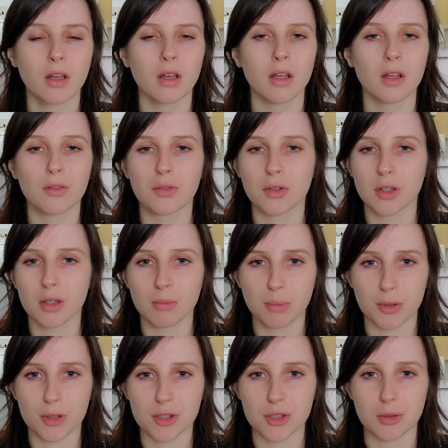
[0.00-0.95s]
If you didn't
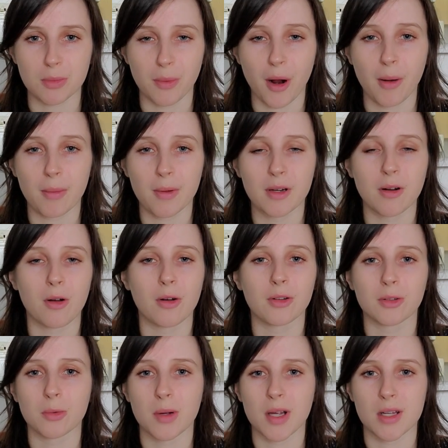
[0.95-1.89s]
push your bobbin all
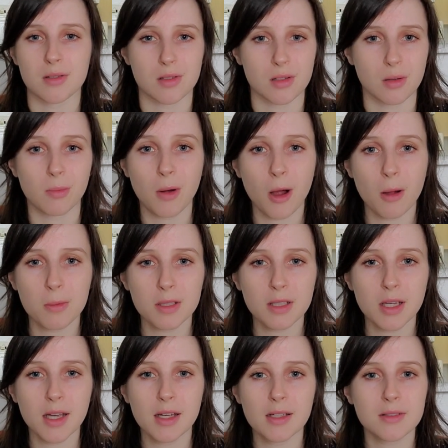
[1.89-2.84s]
the way into the bobbin
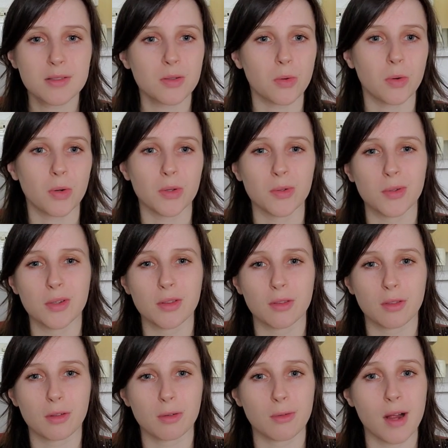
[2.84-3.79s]
case, or you
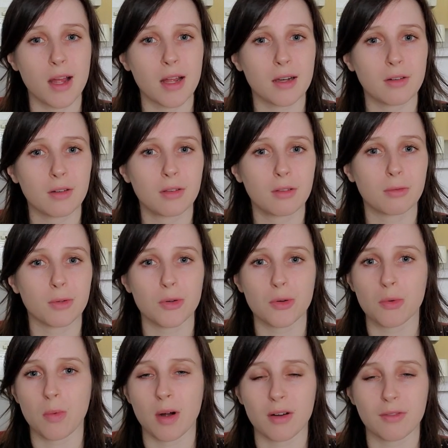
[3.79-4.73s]
didn't thread through
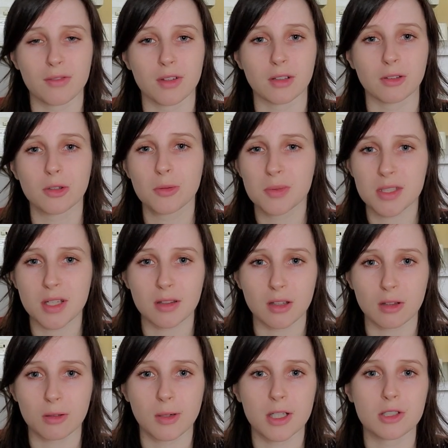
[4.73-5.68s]
one of the loops that
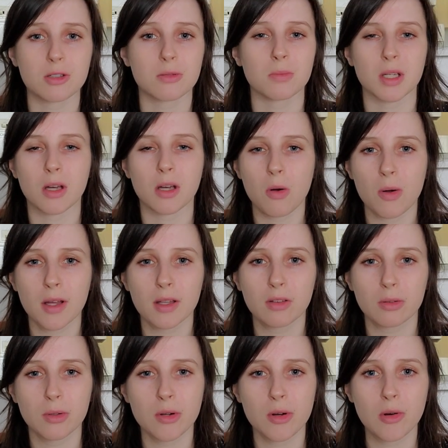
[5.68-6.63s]
the thread should be going
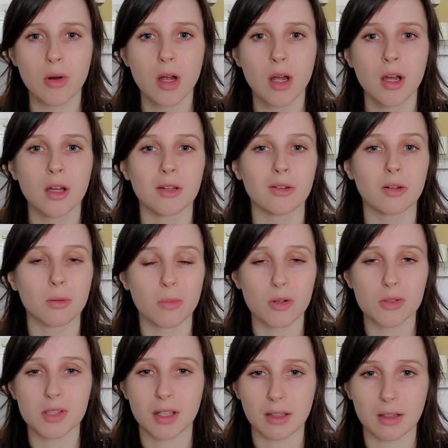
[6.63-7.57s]
through, you're
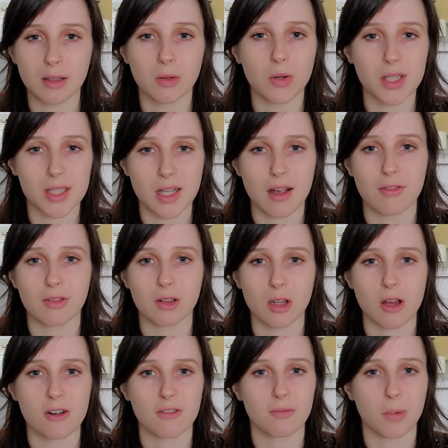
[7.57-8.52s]
most likely going to have a
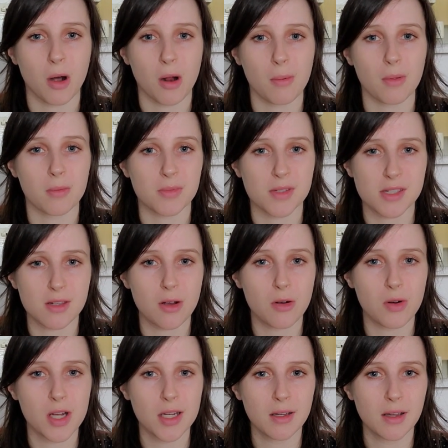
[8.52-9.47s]
lot of problems
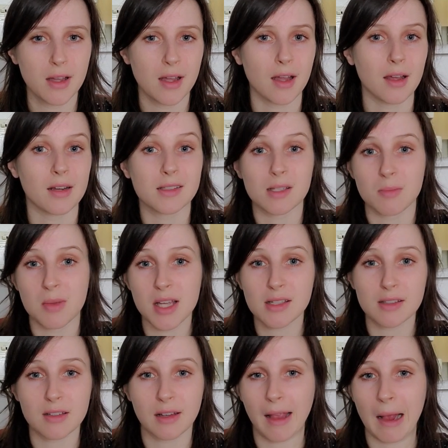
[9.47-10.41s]
sewing, and it's
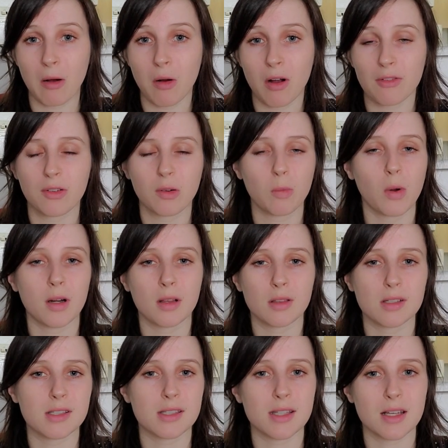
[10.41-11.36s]
amazing how often one of
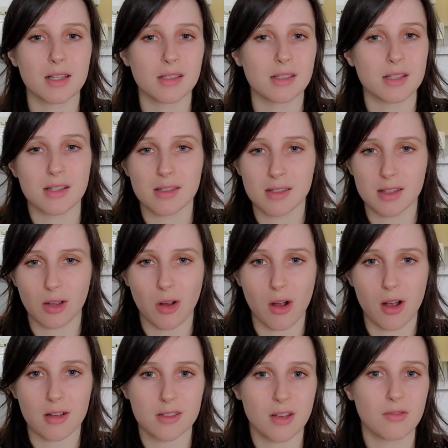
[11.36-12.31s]
these things is the
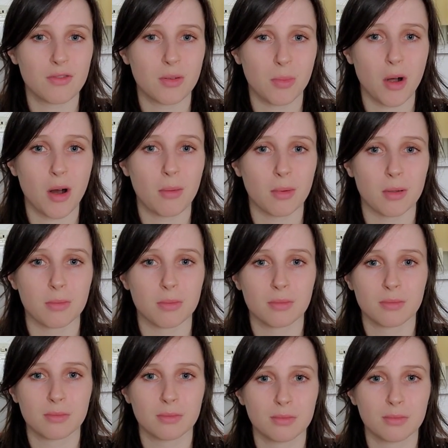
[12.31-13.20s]
cause of the problem.